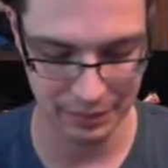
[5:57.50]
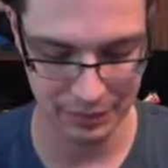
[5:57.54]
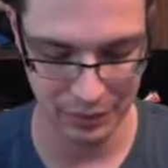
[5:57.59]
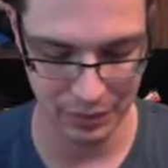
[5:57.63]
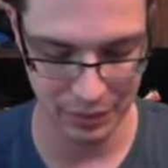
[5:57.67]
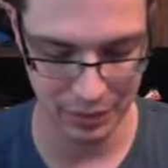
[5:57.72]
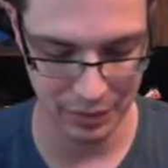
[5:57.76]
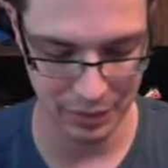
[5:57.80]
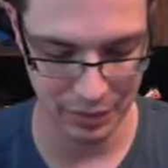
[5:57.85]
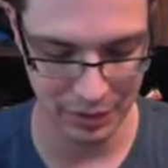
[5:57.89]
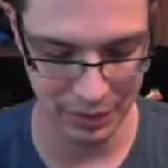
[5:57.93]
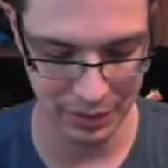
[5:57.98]

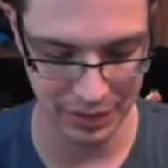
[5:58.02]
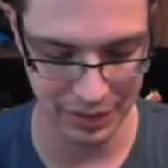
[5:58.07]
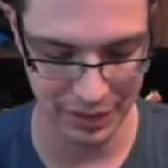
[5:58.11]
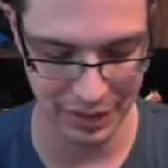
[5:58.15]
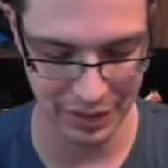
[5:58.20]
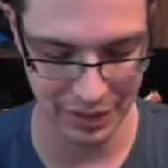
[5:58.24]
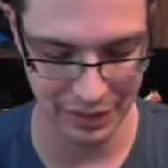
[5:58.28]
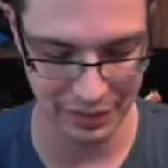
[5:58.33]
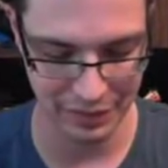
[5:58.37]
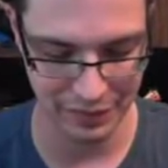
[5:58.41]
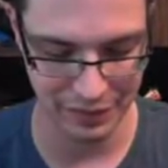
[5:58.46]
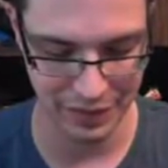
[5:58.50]
Do I want to use
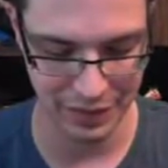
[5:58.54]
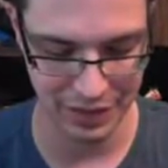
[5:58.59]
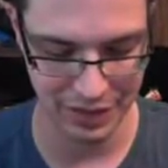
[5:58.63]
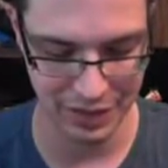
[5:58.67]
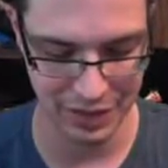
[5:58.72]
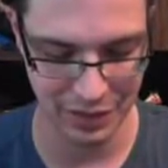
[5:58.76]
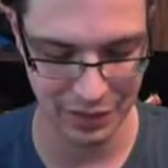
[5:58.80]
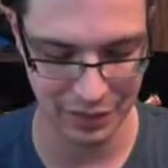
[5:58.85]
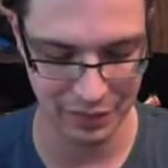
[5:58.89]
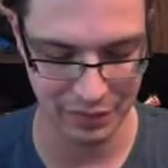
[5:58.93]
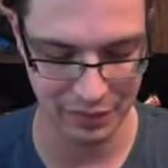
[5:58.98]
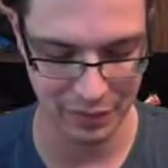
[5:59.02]
Delphox? I
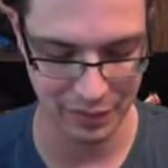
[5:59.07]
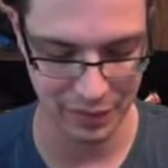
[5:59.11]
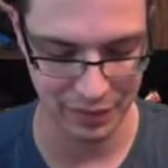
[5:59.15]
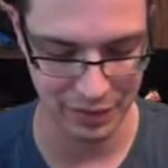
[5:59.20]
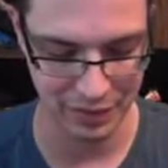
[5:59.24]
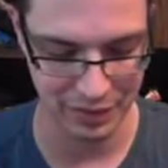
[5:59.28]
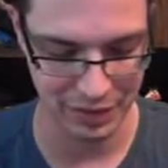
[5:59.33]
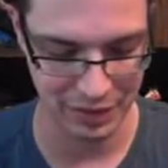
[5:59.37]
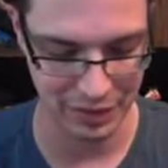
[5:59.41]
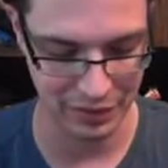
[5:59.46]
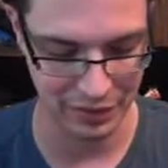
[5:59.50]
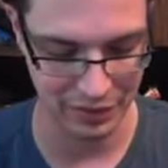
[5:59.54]
don't know if I want to
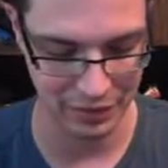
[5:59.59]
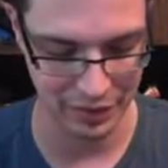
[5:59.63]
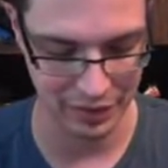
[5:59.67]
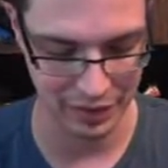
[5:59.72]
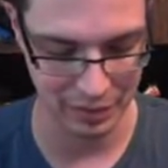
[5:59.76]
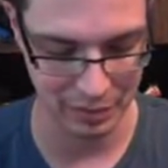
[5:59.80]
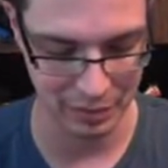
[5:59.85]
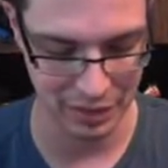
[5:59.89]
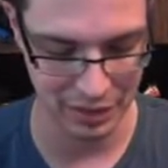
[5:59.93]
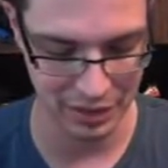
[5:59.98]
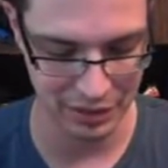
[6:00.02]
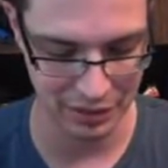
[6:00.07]
use Delphox.
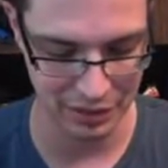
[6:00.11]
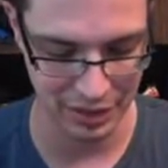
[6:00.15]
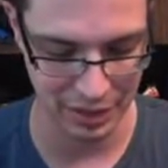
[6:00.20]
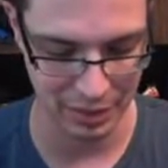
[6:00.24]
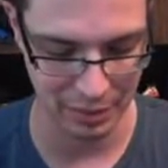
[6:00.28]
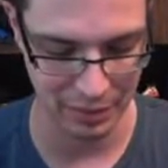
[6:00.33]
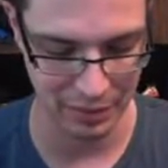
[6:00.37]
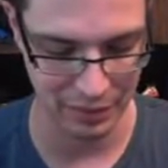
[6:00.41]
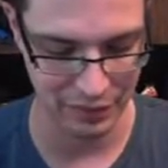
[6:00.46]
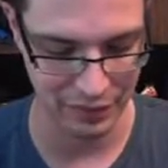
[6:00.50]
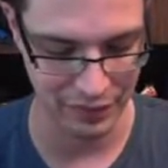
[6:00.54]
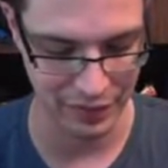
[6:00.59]
Pinsir can
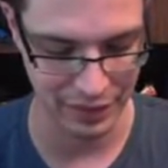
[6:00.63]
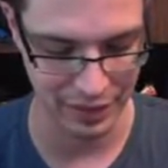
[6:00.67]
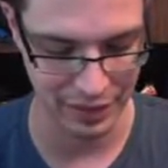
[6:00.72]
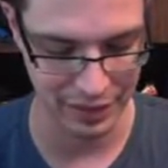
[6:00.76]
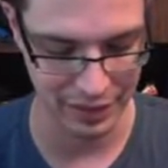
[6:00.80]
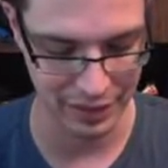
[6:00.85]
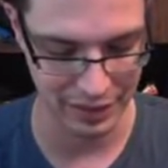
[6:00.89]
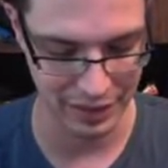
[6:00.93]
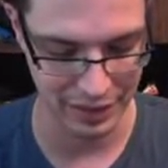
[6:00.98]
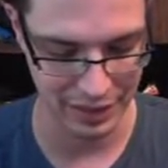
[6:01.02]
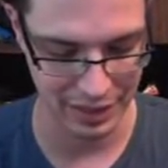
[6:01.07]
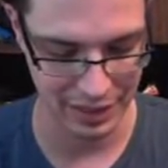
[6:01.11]
be
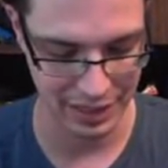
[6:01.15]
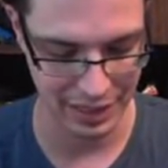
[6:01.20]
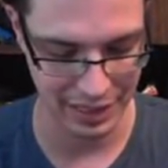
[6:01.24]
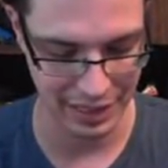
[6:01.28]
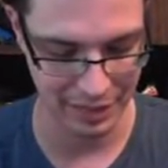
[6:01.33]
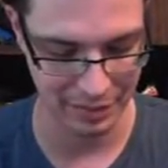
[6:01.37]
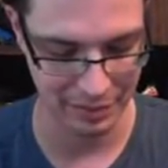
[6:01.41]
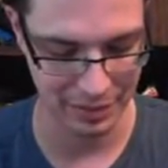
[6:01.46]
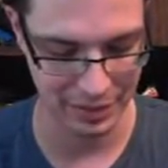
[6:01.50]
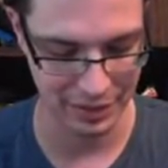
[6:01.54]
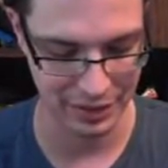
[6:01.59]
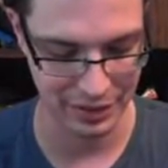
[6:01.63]
fun. I
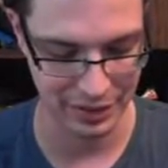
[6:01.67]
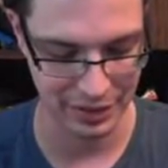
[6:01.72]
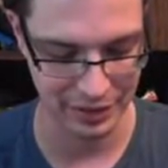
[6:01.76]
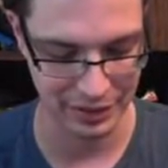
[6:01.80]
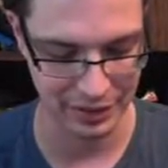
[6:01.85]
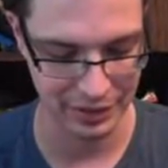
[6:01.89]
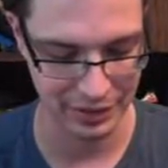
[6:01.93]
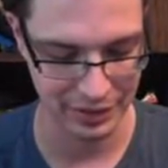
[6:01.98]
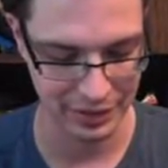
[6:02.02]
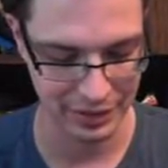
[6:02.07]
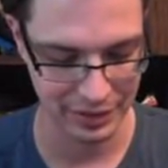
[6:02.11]
like Pinsir.